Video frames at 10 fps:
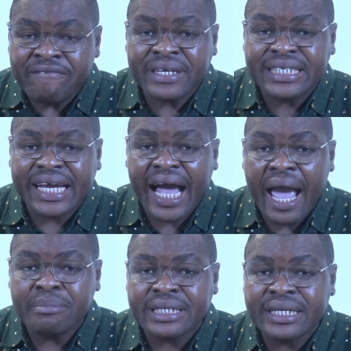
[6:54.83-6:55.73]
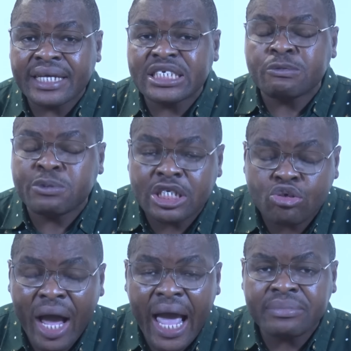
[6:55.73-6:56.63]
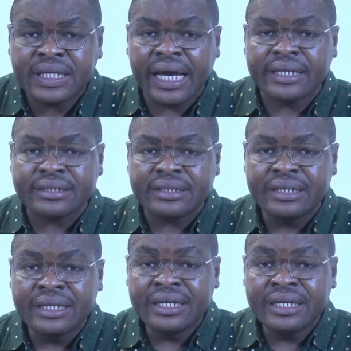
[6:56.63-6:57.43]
Physical emptiness, spiritual emptiness.